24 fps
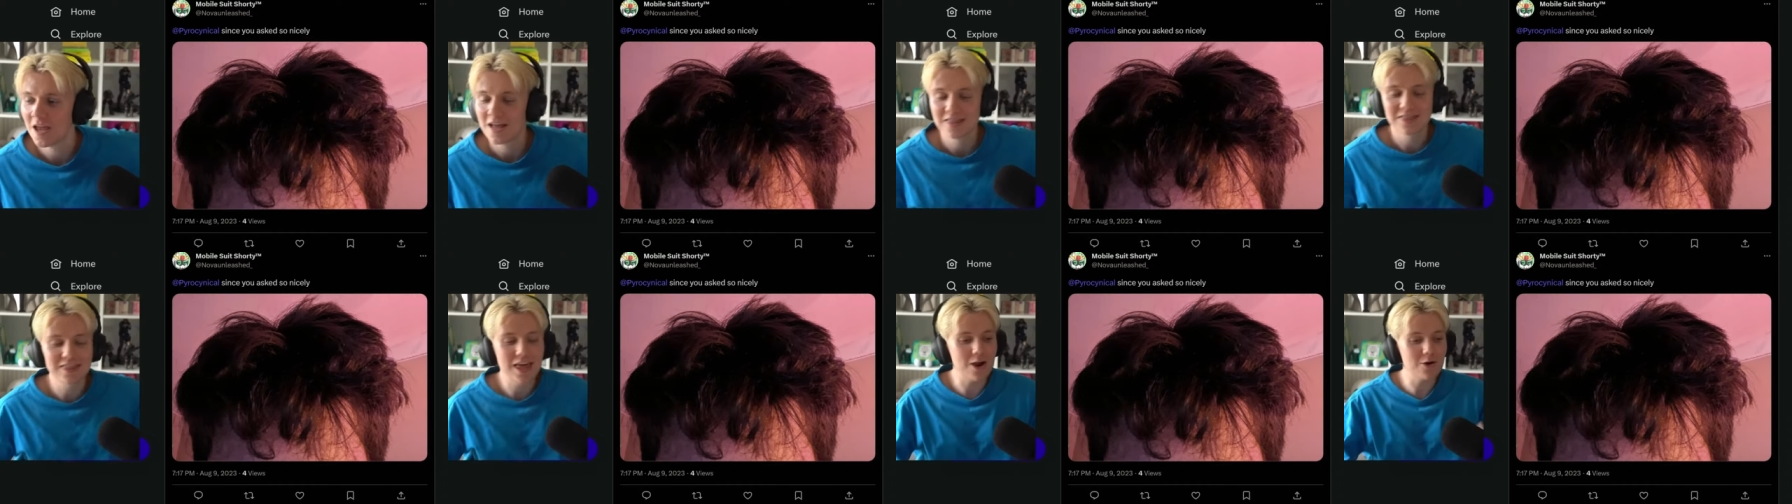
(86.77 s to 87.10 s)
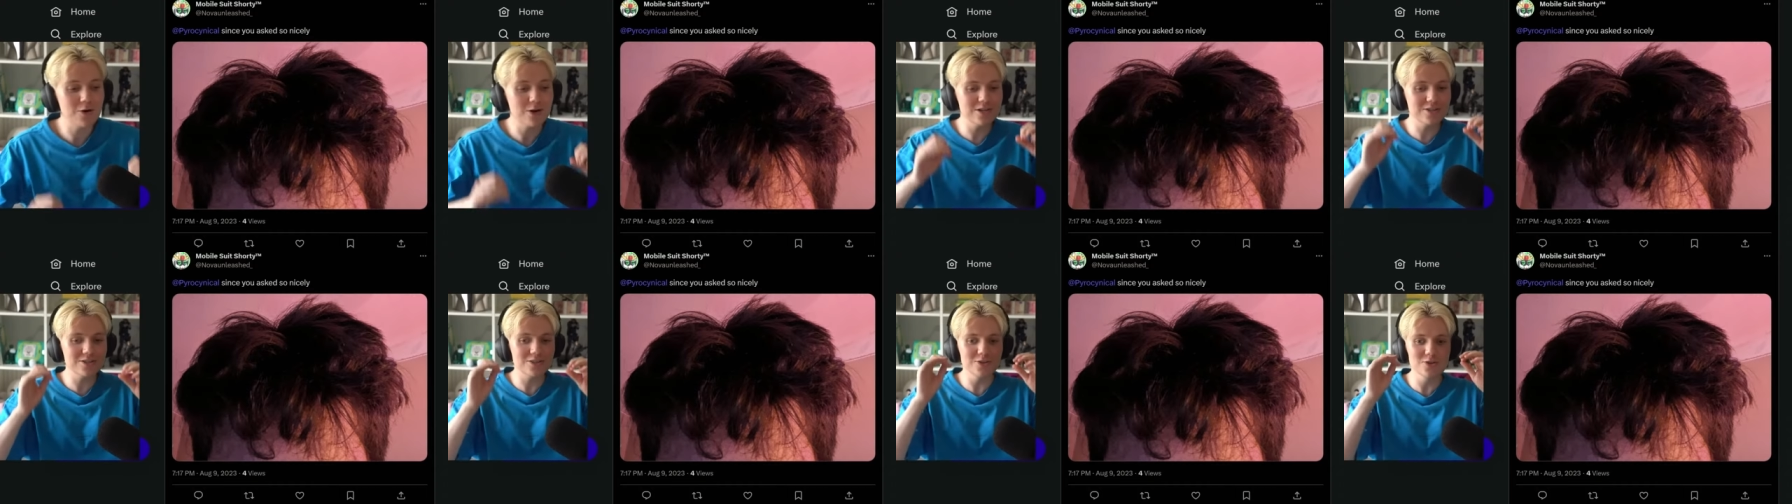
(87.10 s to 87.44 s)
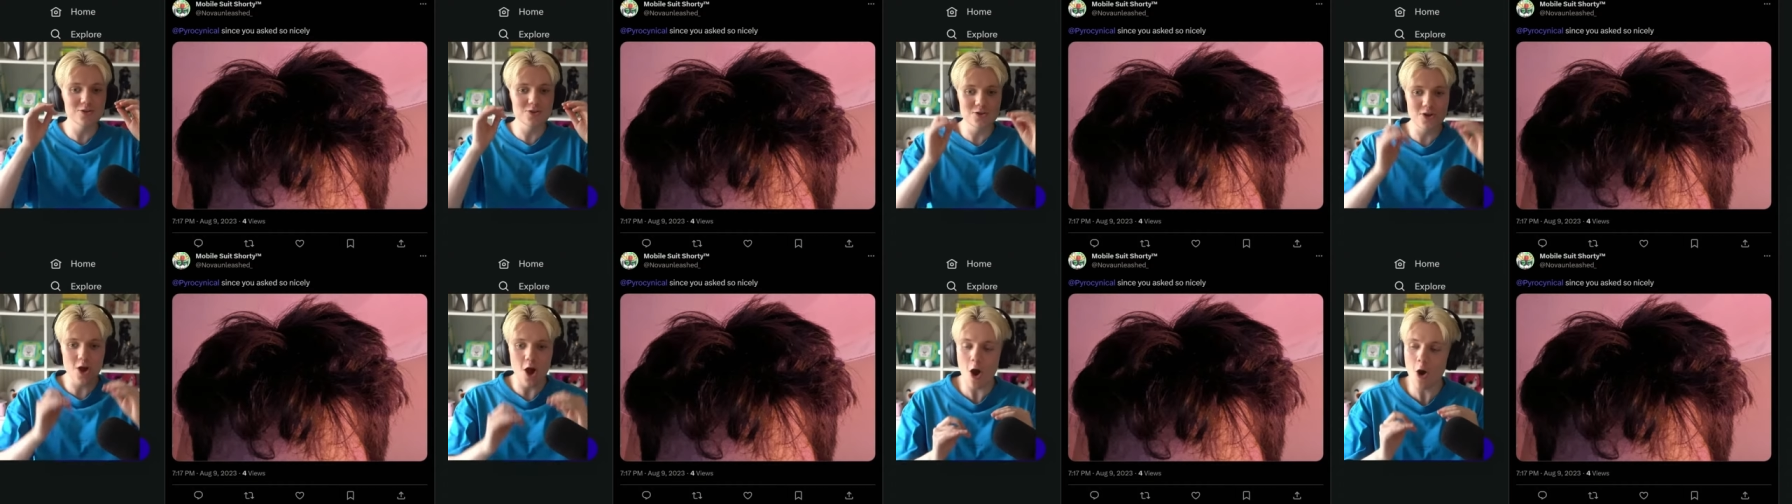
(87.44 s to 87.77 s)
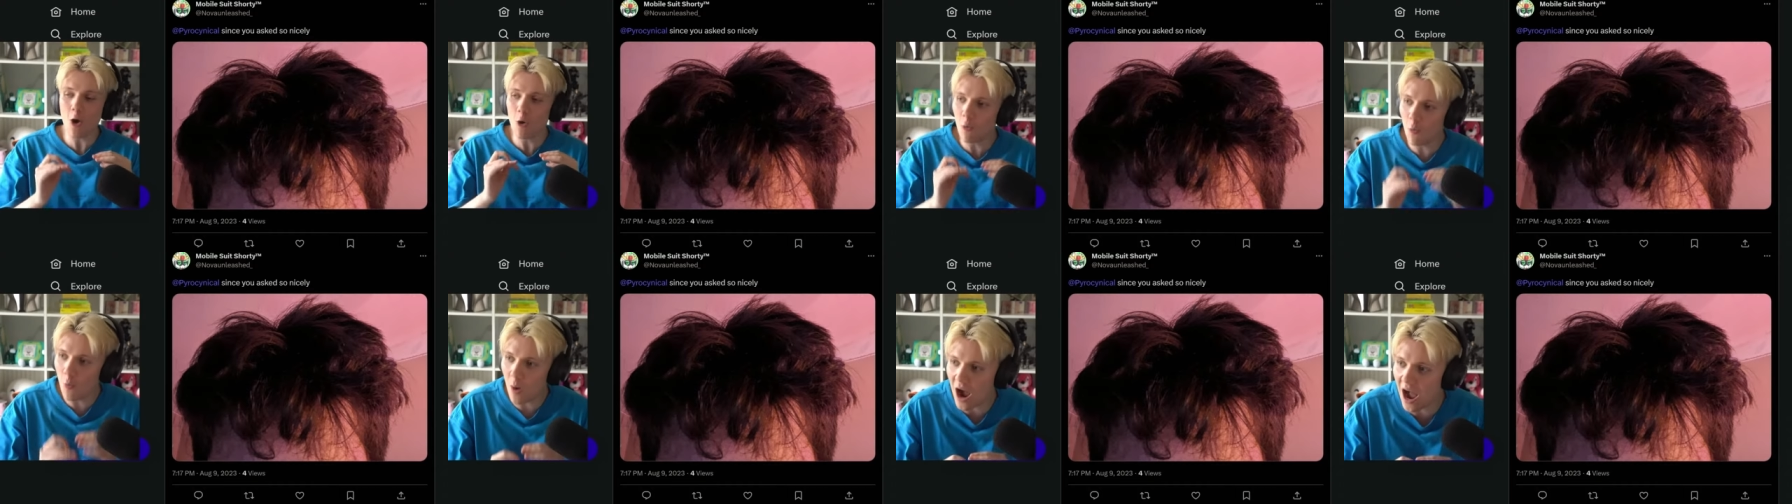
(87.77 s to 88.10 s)
There is no
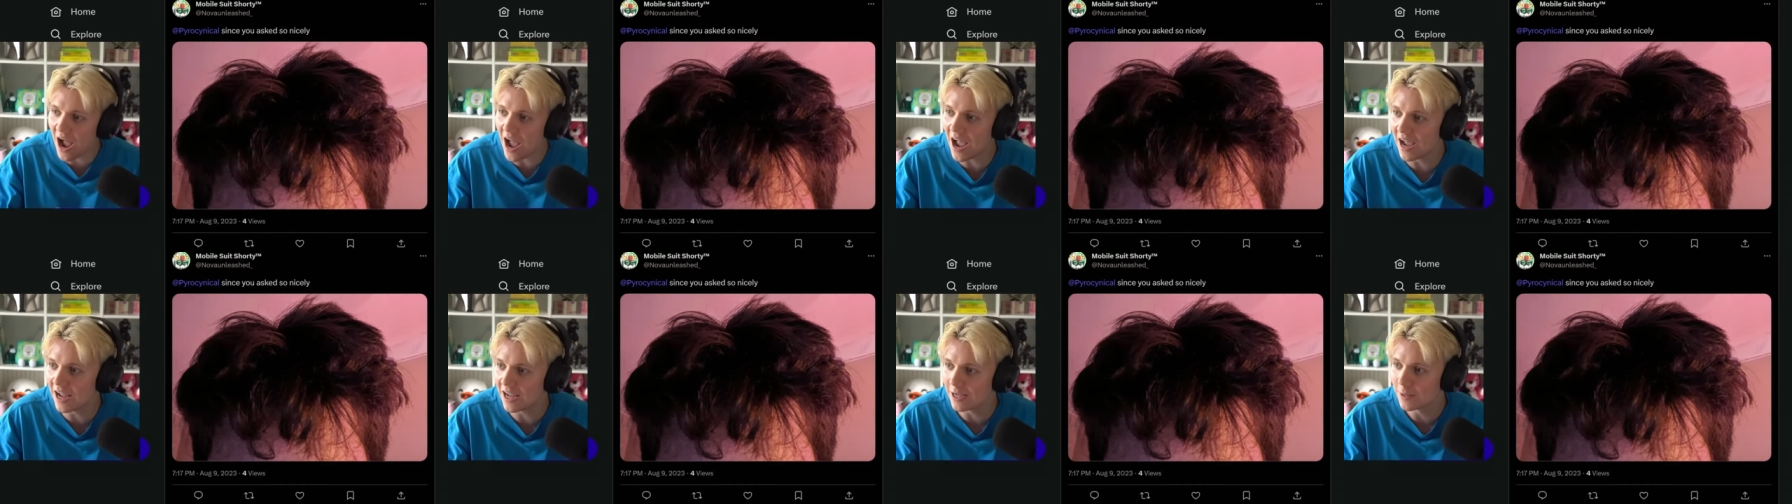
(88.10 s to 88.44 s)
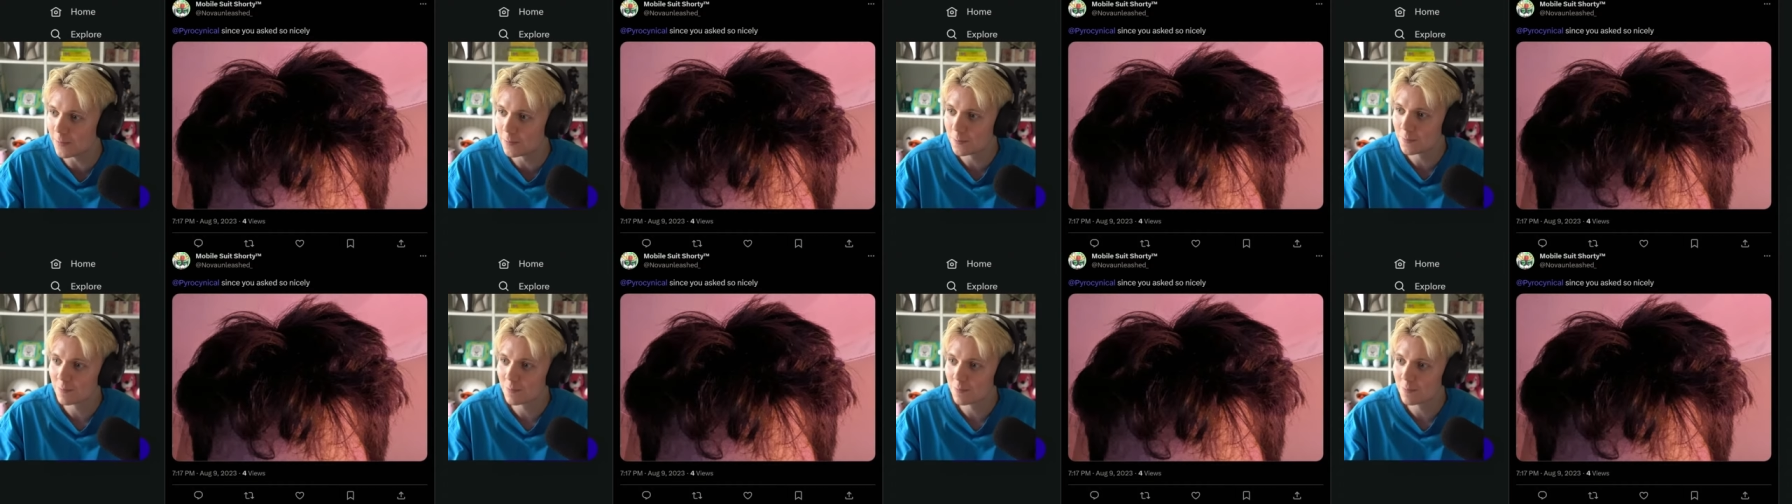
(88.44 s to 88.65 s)
way.